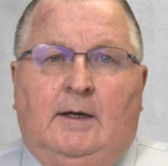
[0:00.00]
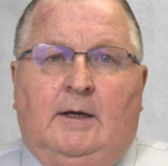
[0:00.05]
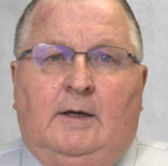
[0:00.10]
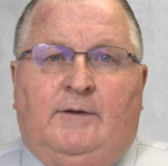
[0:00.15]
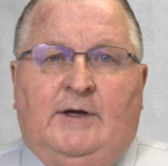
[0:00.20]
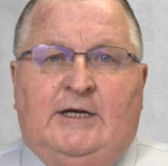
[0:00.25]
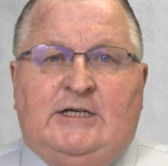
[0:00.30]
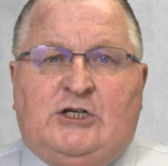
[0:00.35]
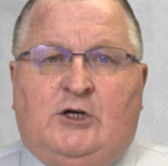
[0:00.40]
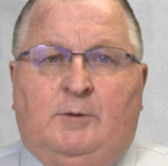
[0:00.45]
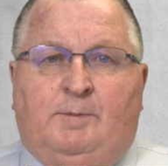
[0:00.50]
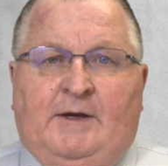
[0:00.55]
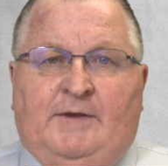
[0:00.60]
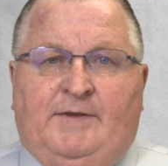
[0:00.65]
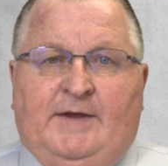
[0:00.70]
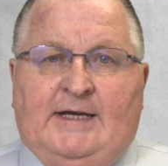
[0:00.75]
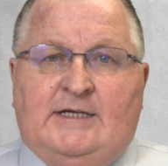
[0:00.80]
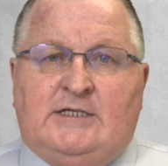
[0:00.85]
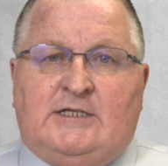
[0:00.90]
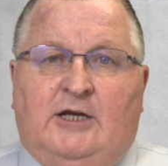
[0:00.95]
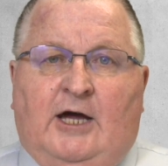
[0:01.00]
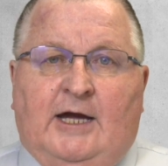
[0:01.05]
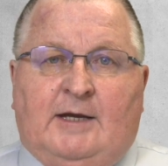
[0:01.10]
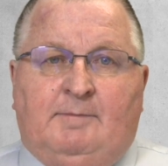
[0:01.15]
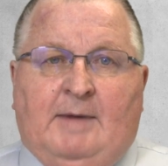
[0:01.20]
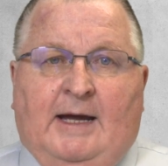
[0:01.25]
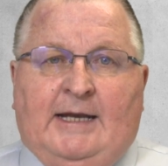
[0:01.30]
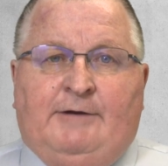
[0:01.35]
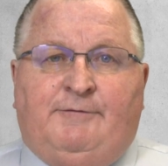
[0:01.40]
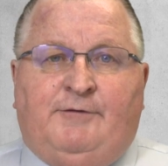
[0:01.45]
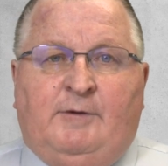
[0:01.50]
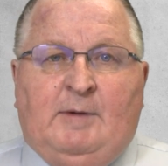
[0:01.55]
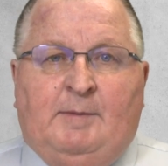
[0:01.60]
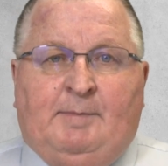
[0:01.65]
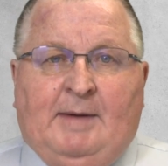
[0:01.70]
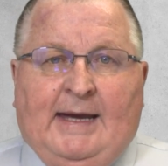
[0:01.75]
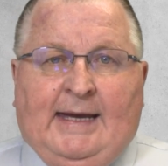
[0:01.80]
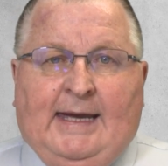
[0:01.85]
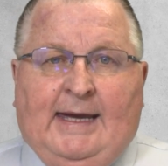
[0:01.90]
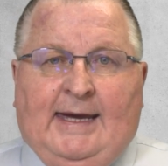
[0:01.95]
These could be things like money from a
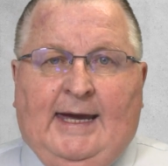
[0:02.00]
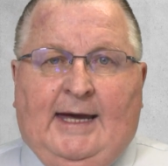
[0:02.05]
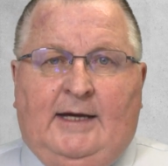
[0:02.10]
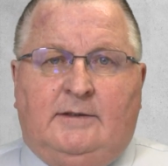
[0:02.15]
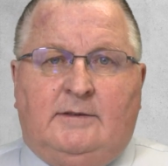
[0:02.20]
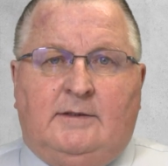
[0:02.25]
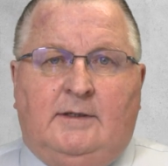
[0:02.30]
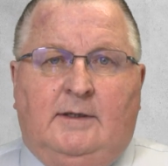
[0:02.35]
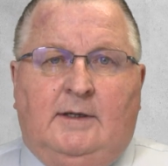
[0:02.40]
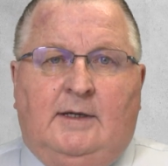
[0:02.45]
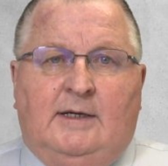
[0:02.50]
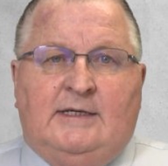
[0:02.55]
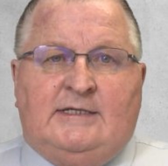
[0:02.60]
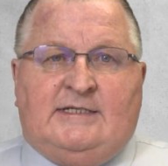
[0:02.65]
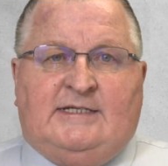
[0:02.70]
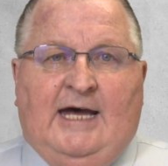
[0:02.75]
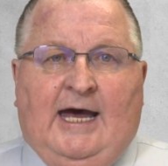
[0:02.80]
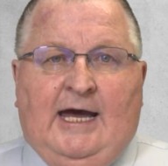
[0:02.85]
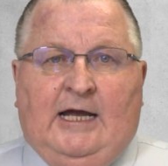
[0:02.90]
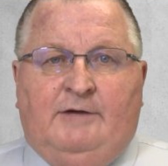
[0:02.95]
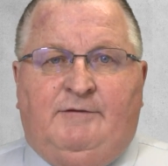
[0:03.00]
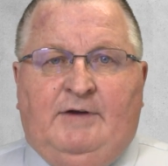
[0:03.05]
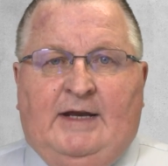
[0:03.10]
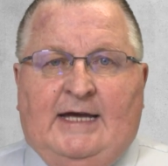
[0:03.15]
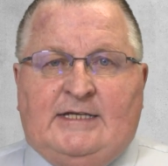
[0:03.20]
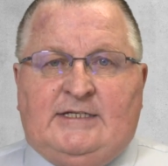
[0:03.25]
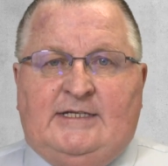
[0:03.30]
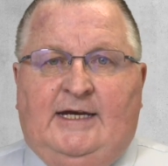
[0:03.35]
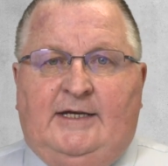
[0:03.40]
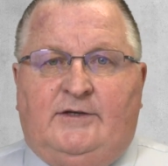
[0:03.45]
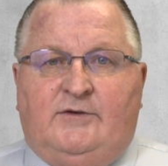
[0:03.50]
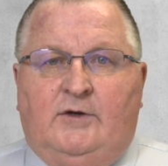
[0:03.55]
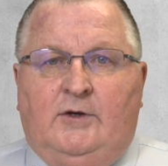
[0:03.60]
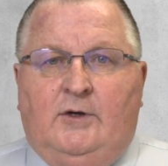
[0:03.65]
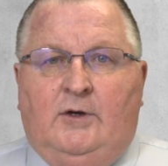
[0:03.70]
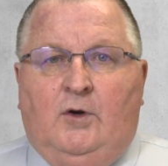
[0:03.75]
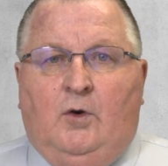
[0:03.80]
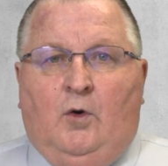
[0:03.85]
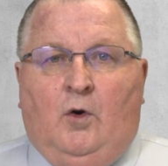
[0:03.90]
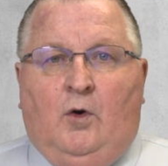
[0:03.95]
bank account, sale of an asset,
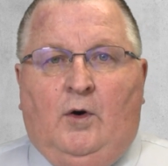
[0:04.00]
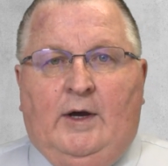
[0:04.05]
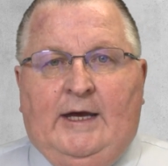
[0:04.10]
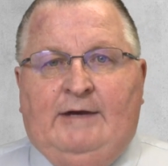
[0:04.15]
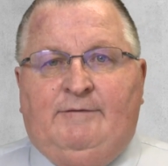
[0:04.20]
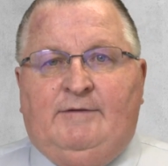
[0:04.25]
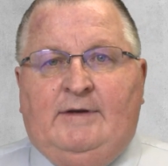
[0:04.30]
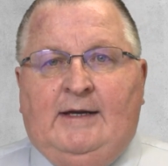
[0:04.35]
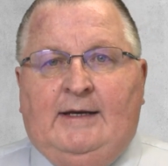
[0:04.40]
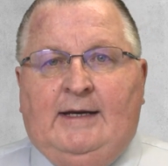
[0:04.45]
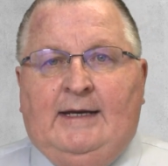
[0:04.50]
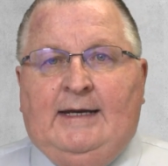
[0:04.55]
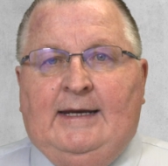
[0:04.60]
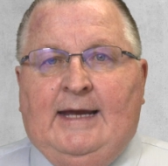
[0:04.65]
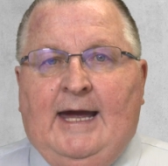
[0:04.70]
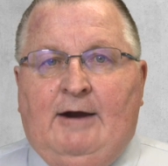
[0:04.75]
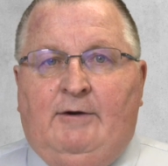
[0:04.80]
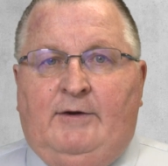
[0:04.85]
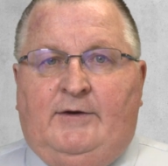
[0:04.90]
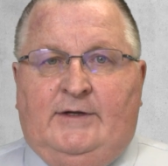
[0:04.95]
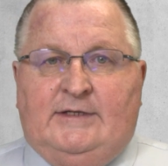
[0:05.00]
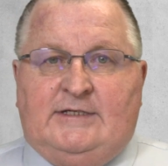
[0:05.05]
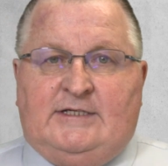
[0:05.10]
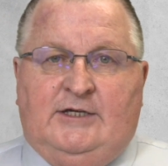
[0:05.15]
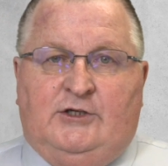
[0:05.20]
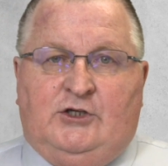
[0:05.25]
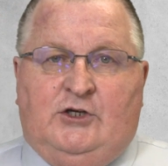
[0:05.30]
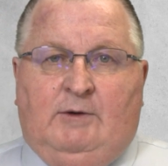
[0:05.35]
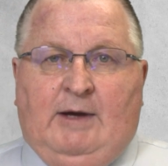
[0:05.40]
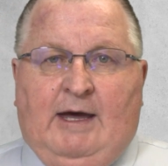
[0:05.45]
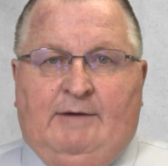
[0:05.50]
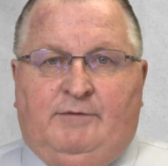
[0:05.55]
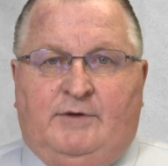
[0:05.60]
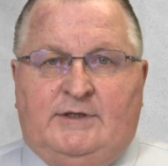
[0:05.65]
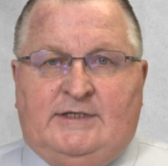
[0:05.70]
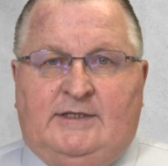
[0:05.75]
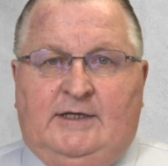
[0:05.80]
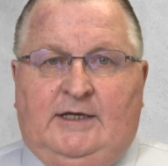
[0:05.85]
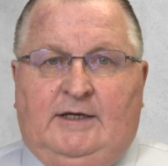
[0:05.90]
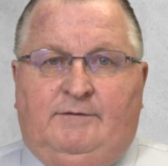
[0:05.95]
or even an inheritance that you have
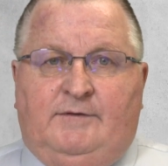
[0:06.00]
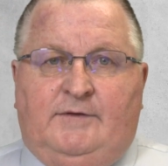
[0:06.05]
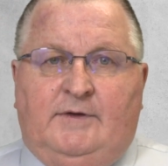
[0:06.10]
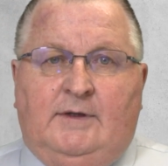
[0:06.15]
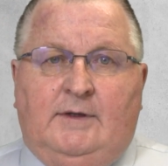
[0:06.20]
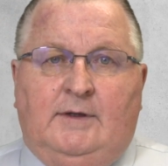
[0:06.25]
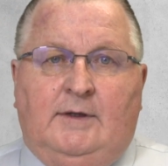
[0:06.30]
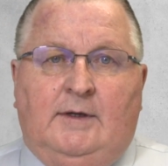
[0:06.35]
received.